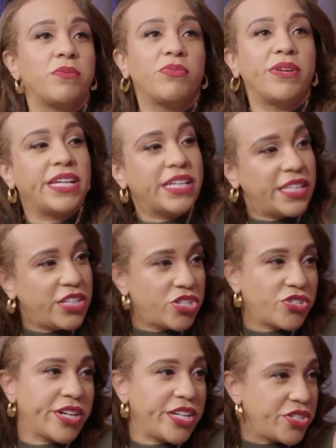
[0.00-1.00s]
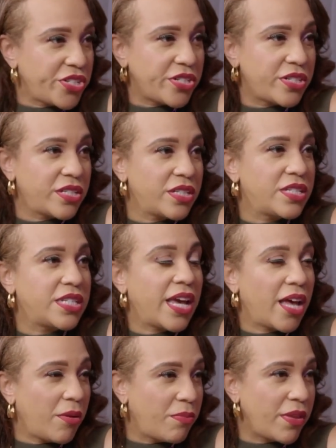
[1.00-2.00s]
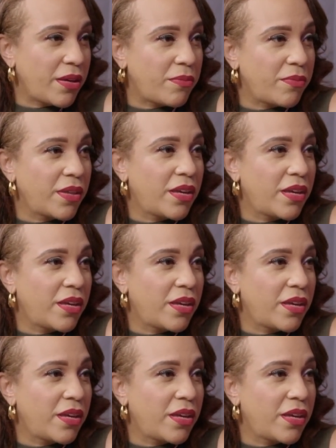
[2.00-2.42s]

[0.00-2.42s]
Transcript: bring in these strangers to help them.